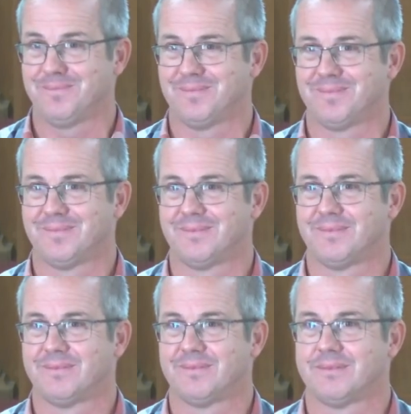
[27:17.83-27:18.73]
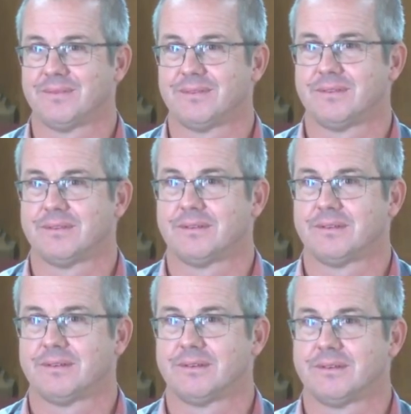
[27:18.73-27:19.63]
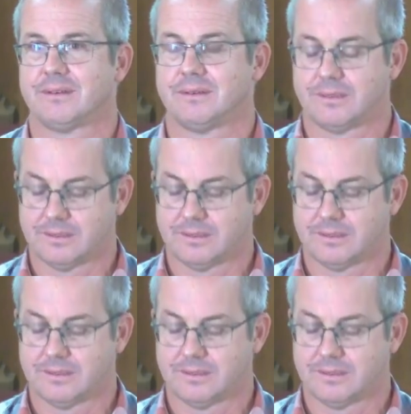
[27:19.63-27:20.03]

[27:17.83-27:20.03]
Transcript: No one is speaking in this clip.